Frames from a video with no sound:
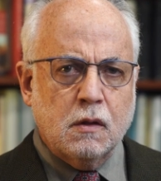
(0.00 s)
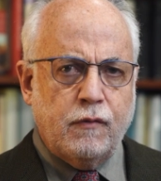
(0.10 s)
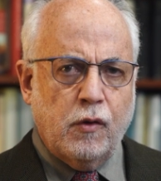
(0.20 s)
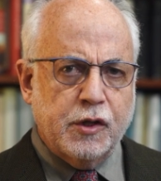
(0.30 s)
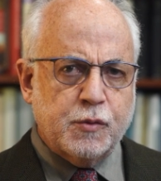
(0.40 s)

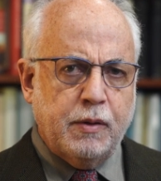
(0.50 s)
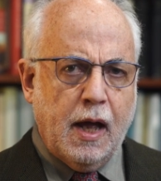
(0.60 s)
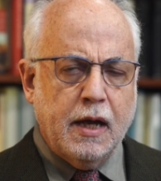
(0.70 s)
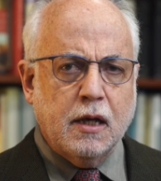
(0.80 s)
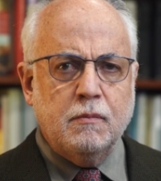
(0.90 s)
for its
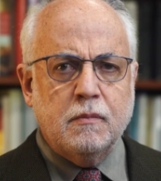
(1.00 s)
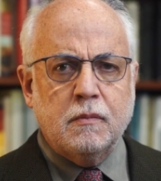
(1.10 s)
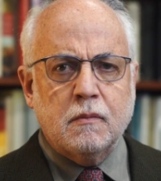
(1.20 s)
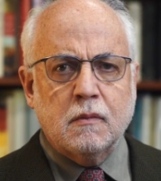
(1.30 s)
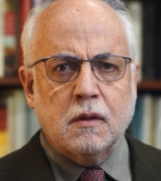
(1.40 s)
planning
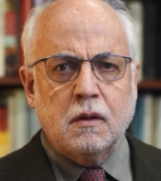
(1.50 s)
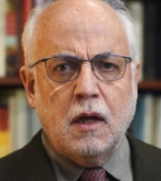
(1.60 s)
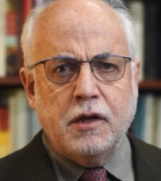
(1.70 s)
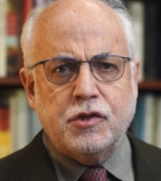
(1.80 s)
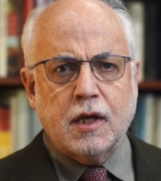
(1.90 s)

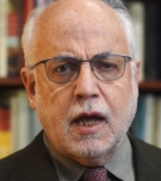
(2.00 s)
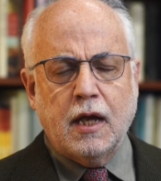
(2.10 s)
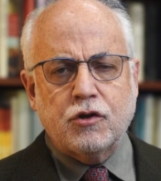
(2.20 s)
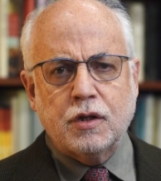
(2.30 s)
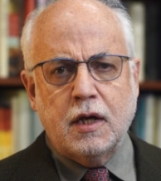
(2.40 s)

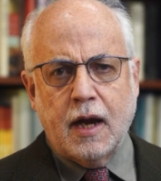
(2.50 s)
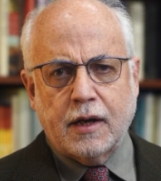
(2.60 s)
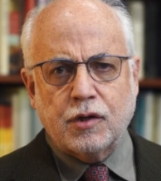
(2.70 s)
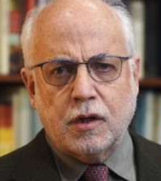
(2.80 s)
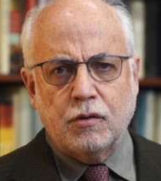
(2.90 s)
instigation, and
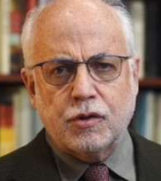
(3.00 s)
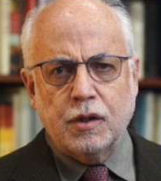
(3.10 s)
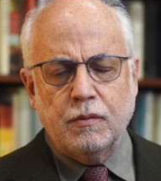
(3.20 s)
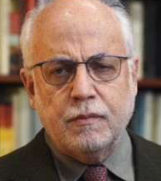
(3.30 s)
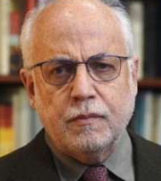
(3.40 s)
execution.